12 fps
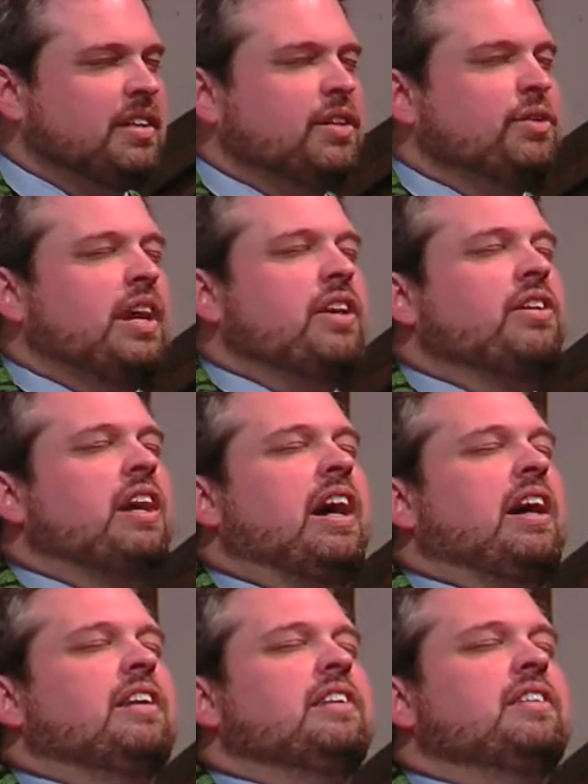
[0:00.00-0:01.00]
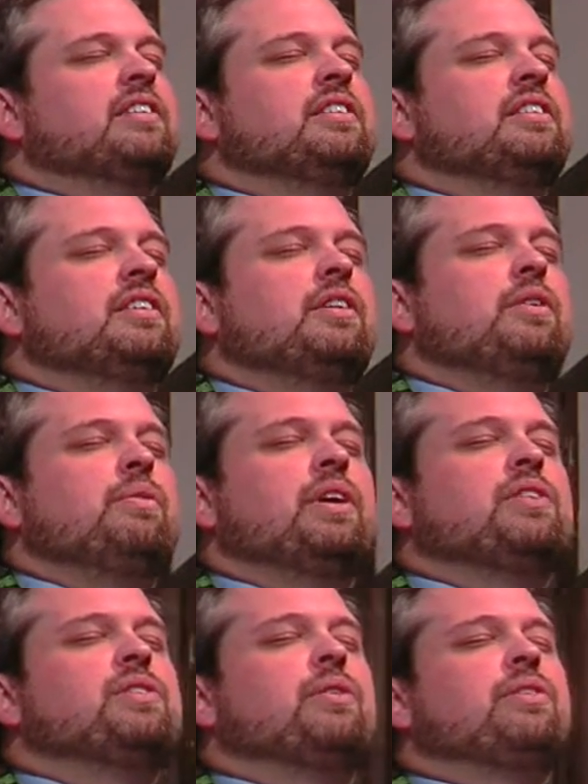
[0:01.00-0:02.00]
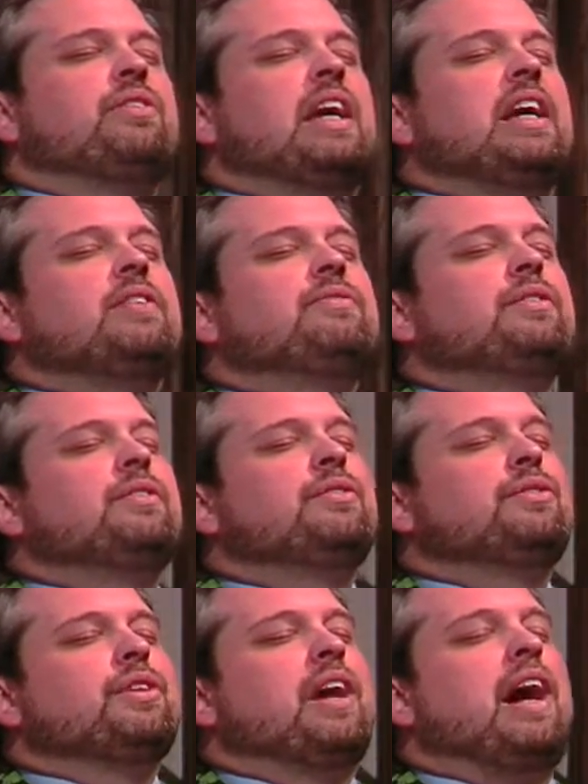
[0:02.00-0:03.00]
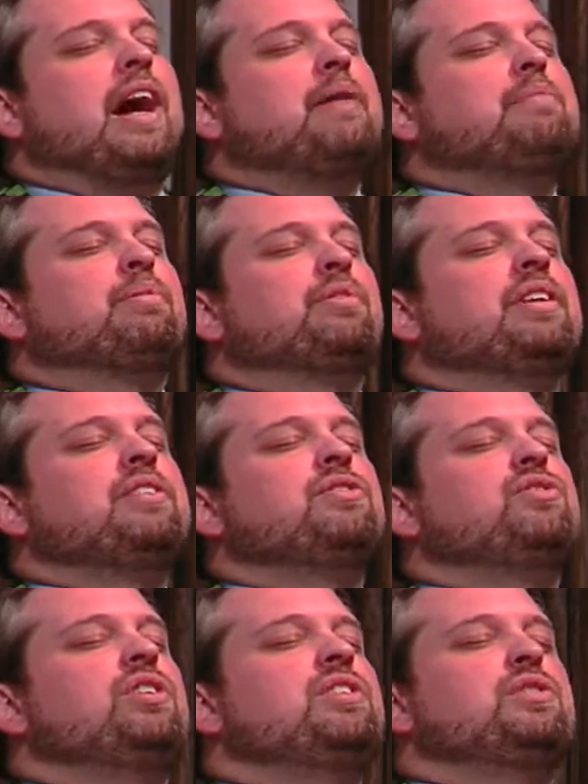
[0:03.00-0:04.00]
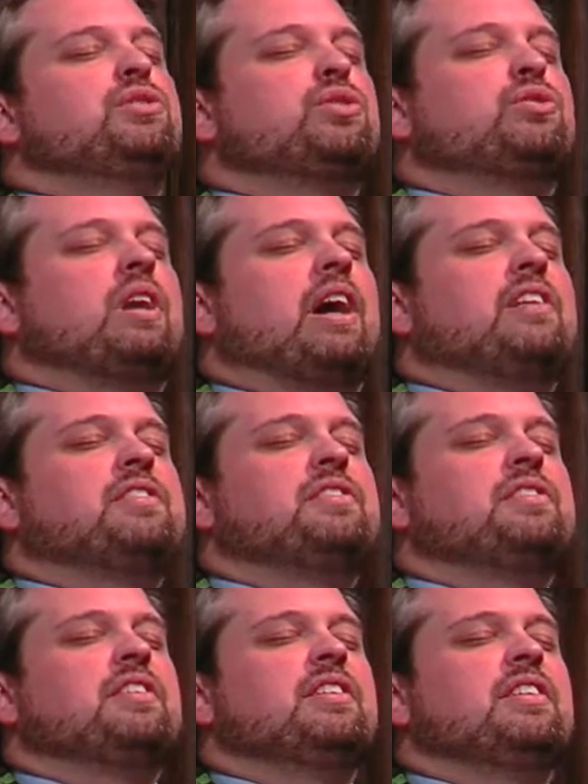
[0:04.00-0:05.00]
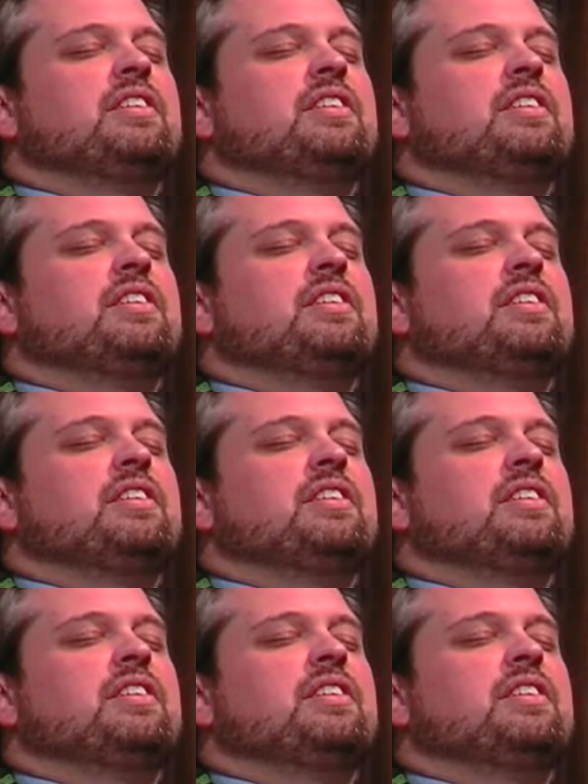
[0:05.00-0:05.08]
Creator God, we are so thankful for the high priest, Jesus Christ.